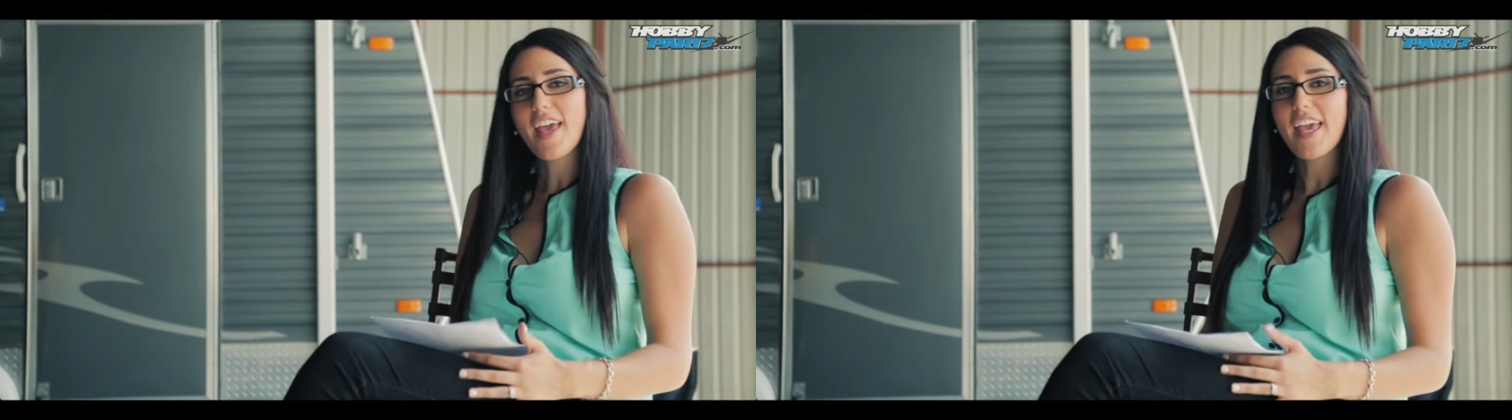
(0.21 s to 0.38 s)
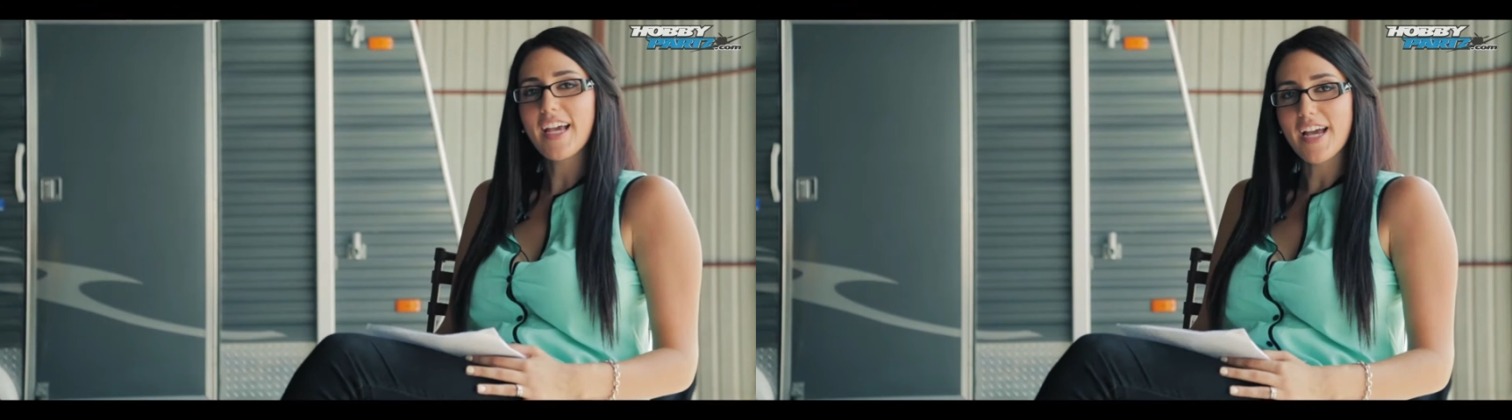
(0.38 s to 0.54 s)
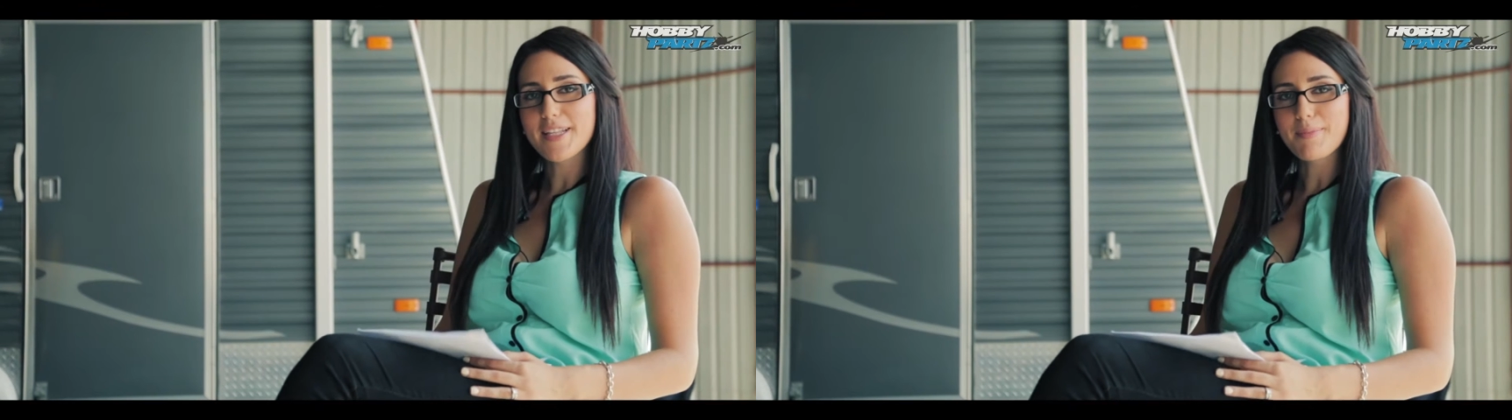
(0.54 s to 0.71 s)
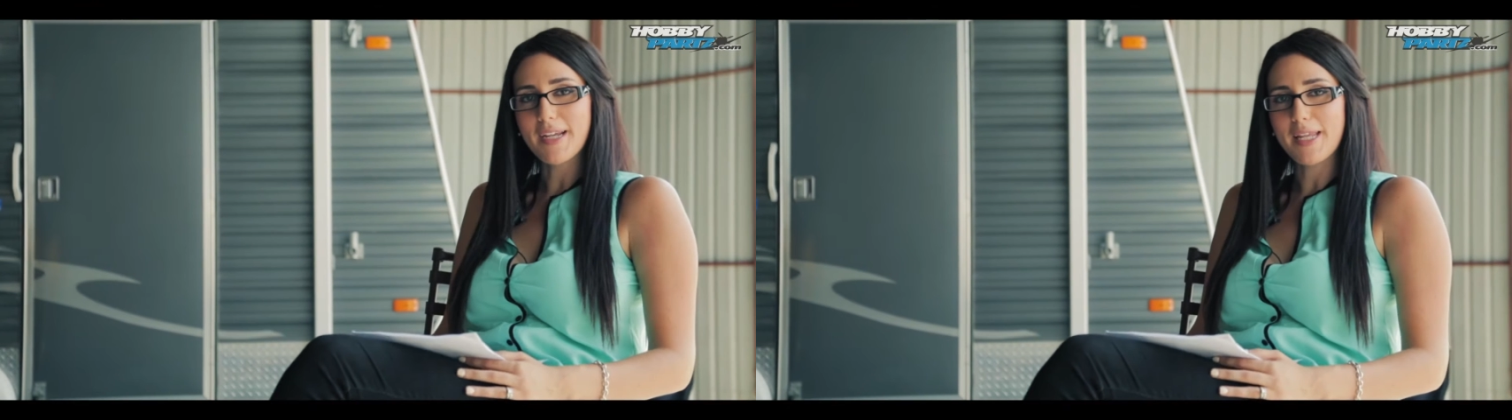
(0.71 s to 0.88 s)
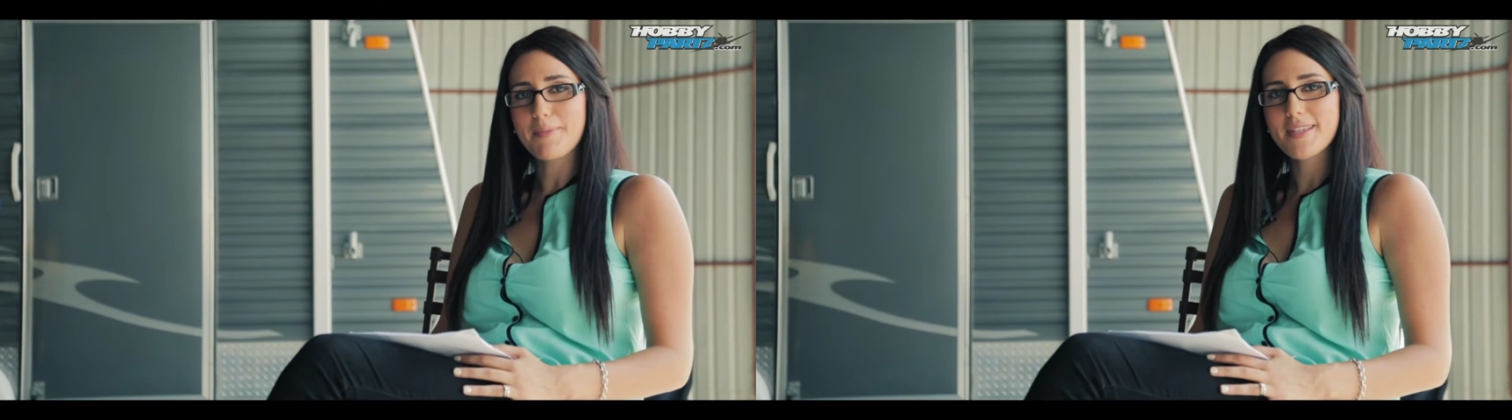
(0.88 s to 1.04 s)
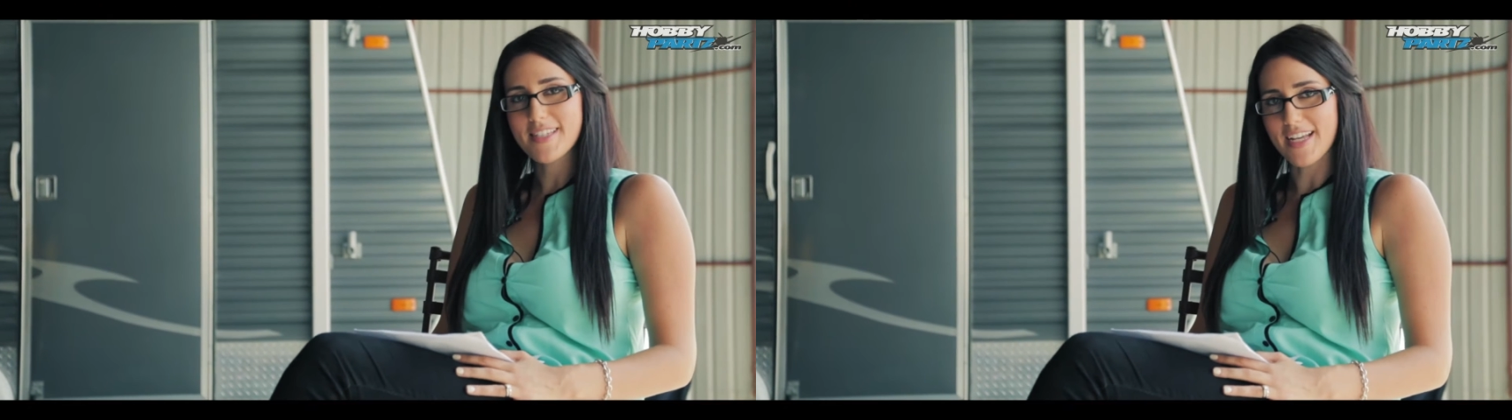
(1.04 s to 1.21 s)
Hey guys, my
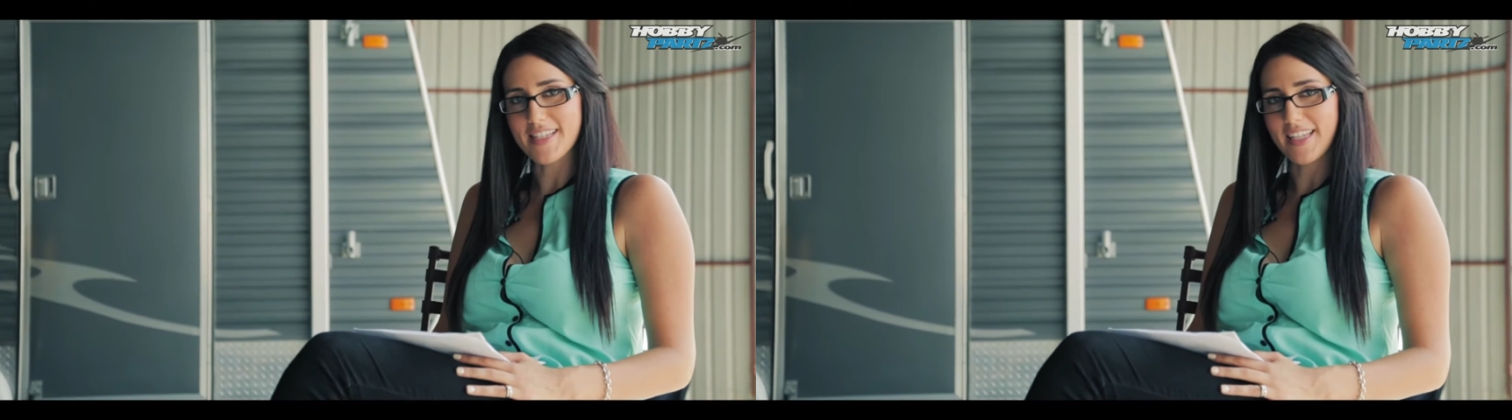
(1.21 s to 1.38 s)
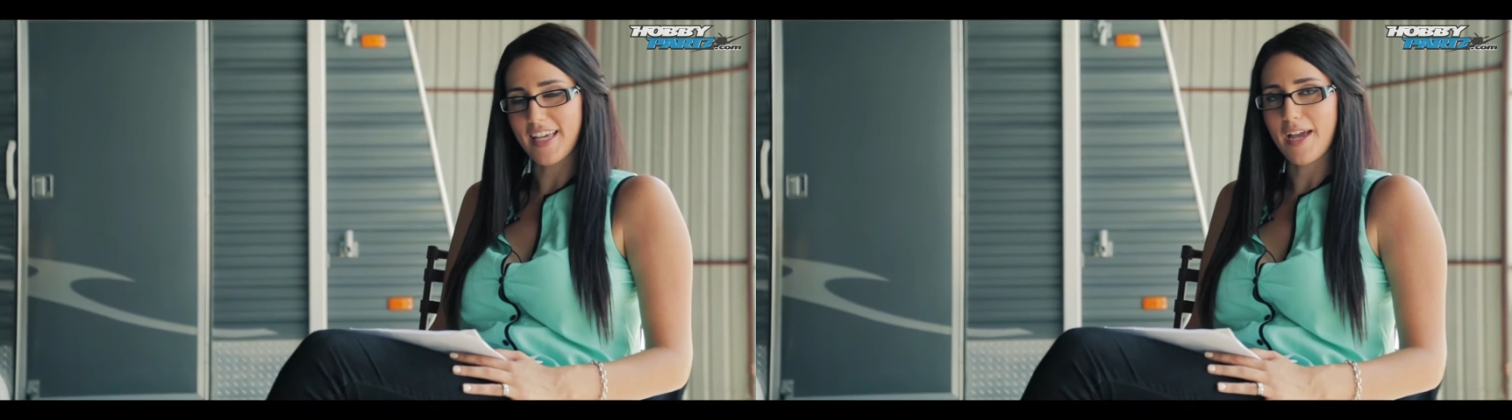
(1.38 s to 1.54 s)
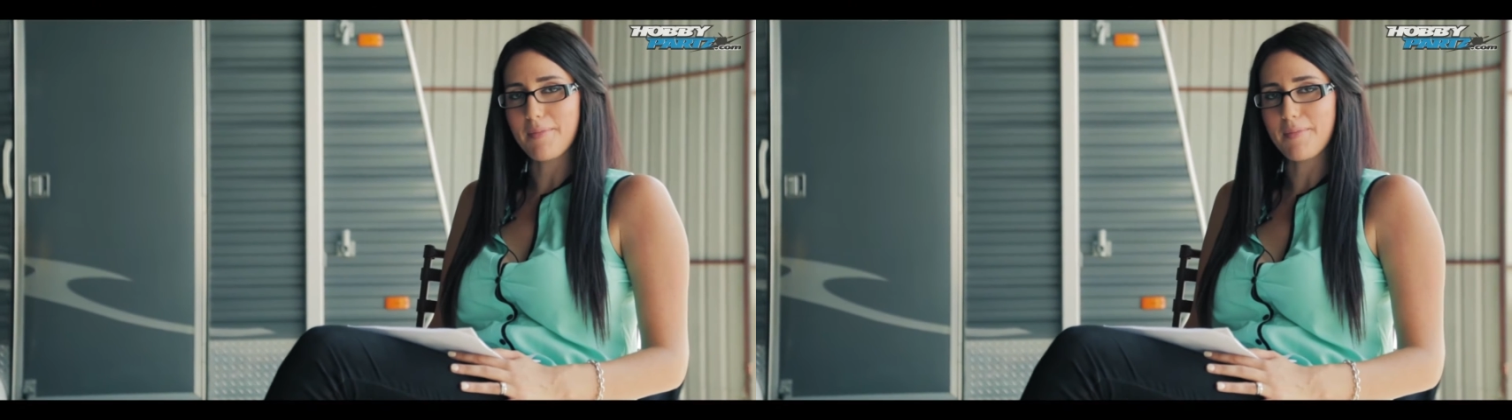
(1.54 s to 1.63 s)
name is Desi.